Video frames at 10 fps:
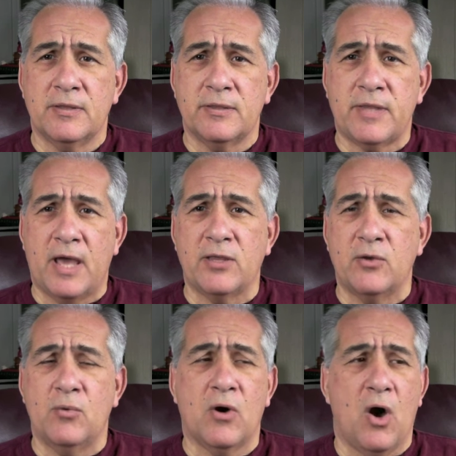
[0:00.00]
that
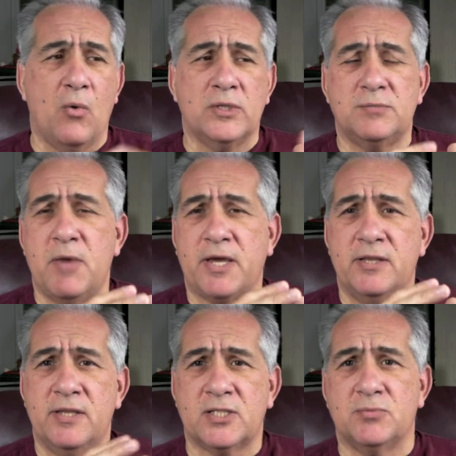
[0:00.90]
you were always
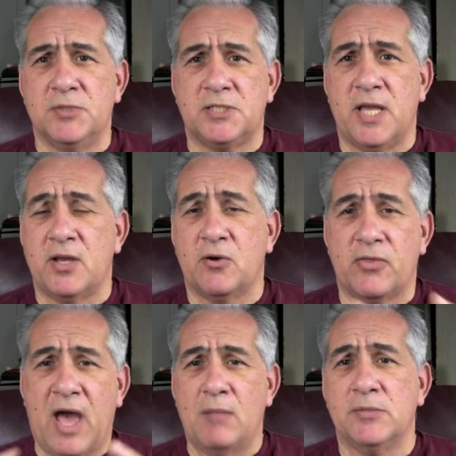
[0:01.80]
making this mistake or
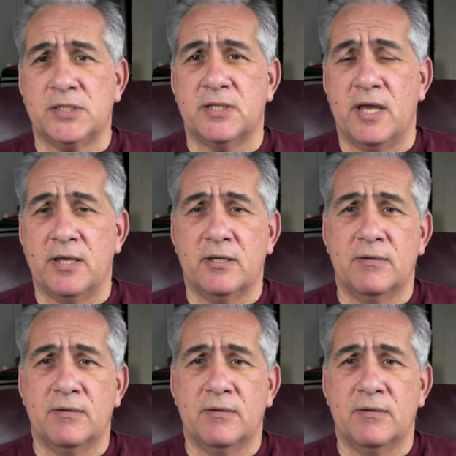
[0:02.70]
that mistake,